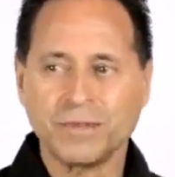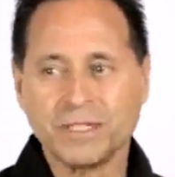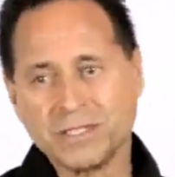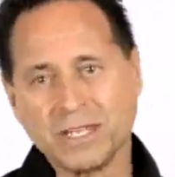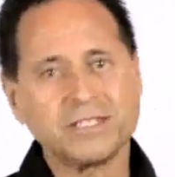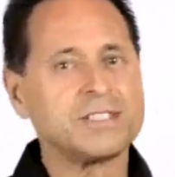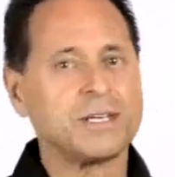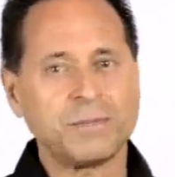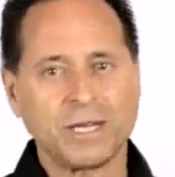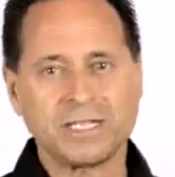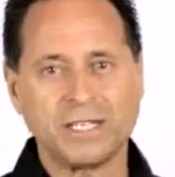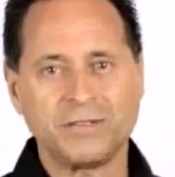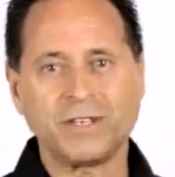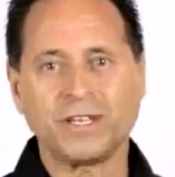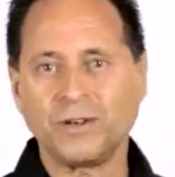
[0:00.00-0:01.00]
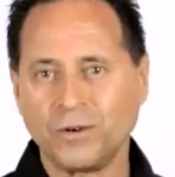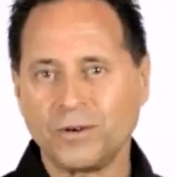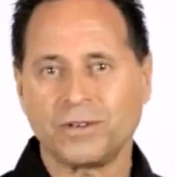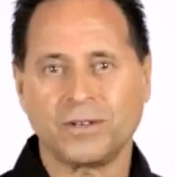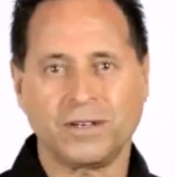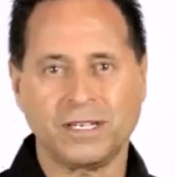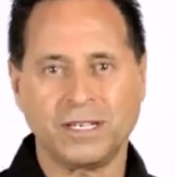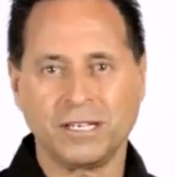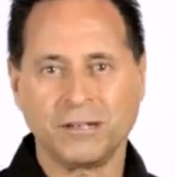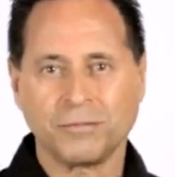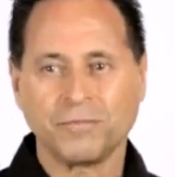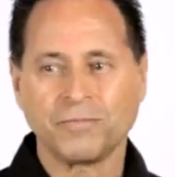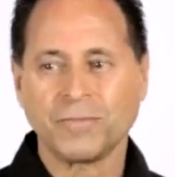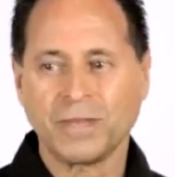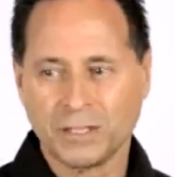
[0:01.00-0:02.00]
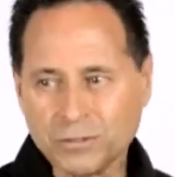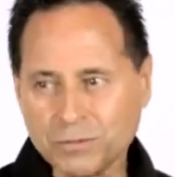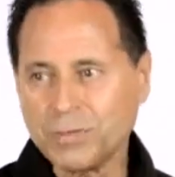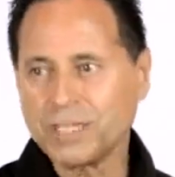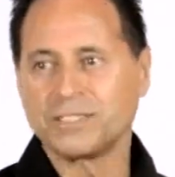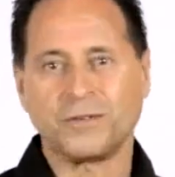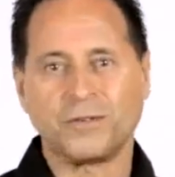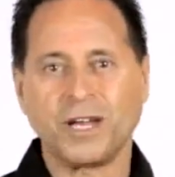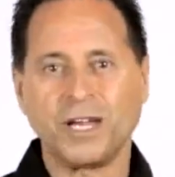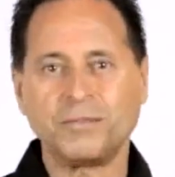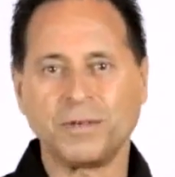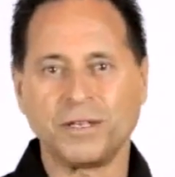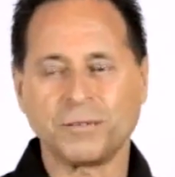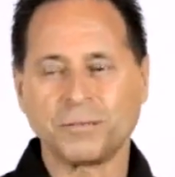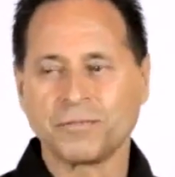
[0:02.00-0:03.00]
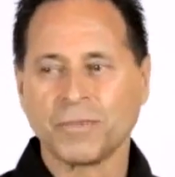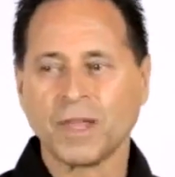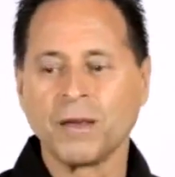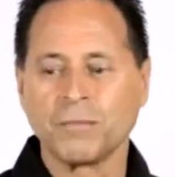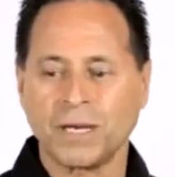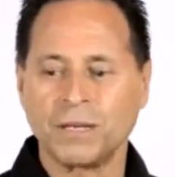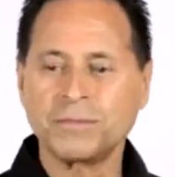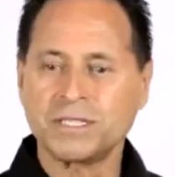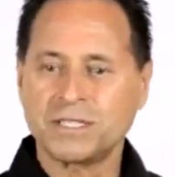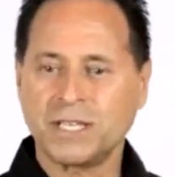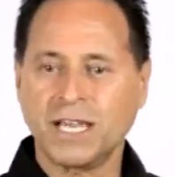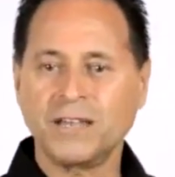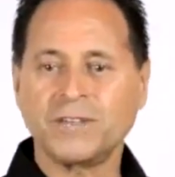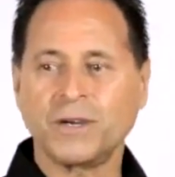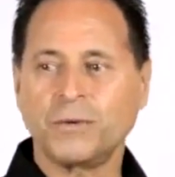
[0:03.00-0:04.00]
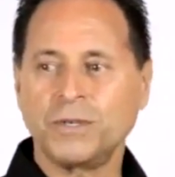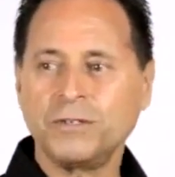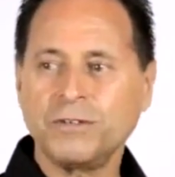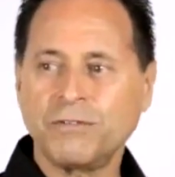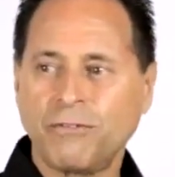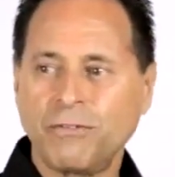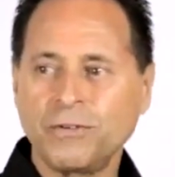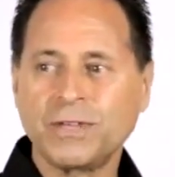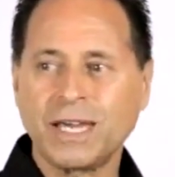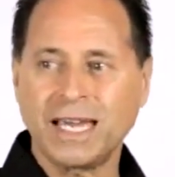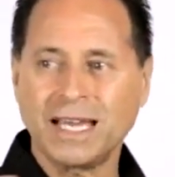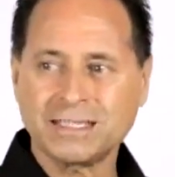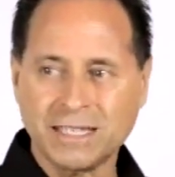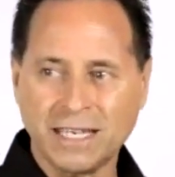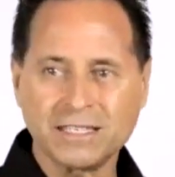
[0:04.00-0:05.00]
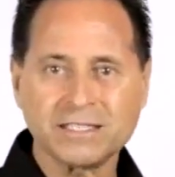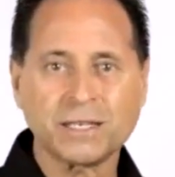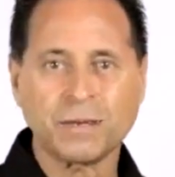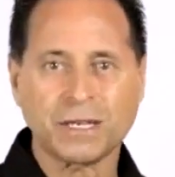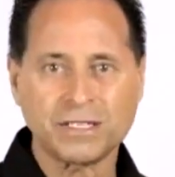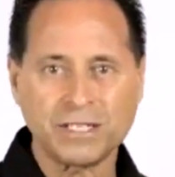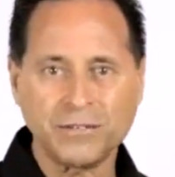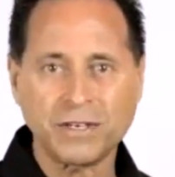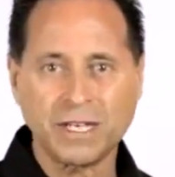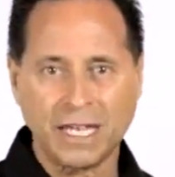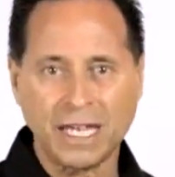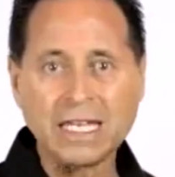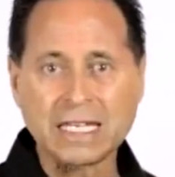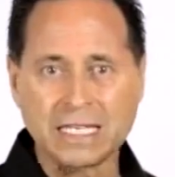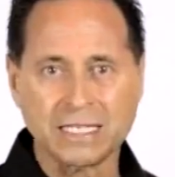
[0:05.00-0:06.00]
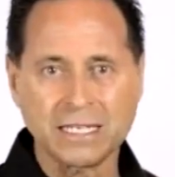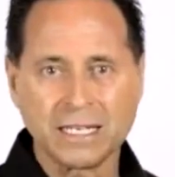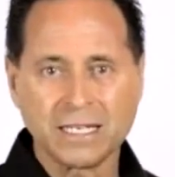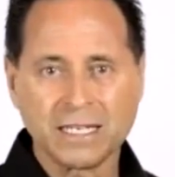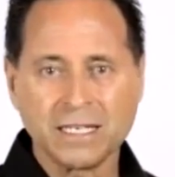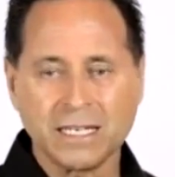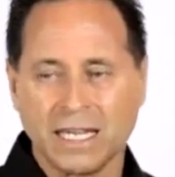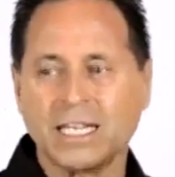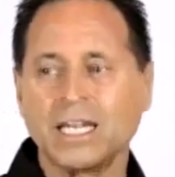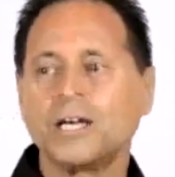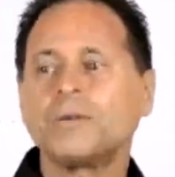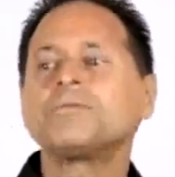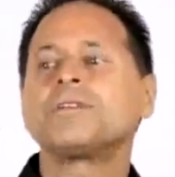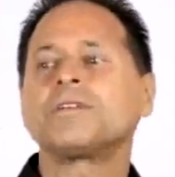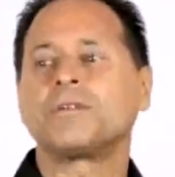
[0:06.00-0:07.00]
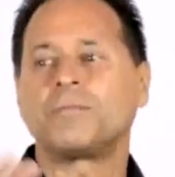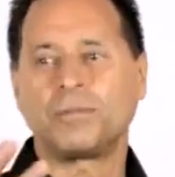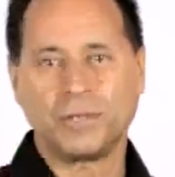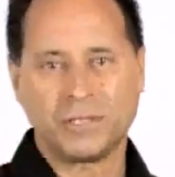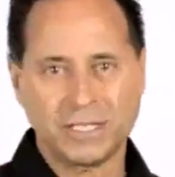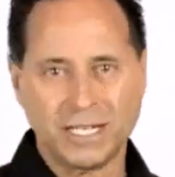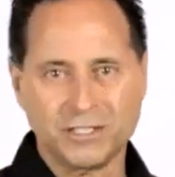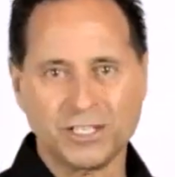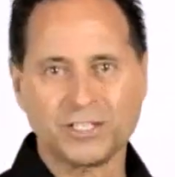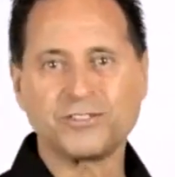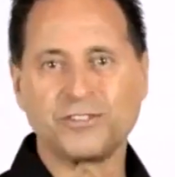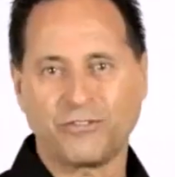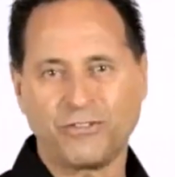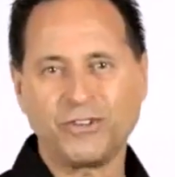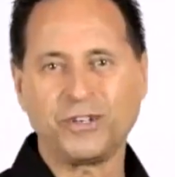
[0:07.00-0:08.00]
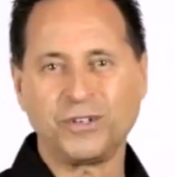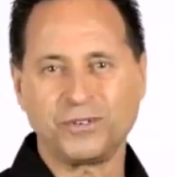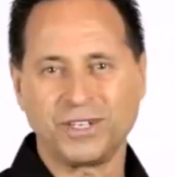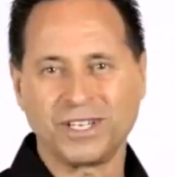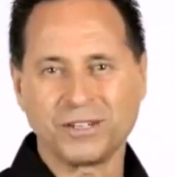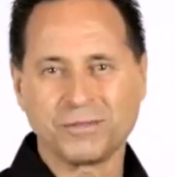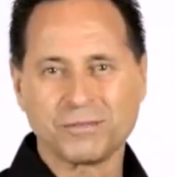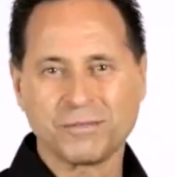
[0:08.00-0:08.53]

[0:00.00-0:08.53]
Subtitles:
it's enzyme activity going on. That's what makes it ripen. But I'm just saying that when you eat food that has enzyme activity in it, it helps you to pre-digest your food.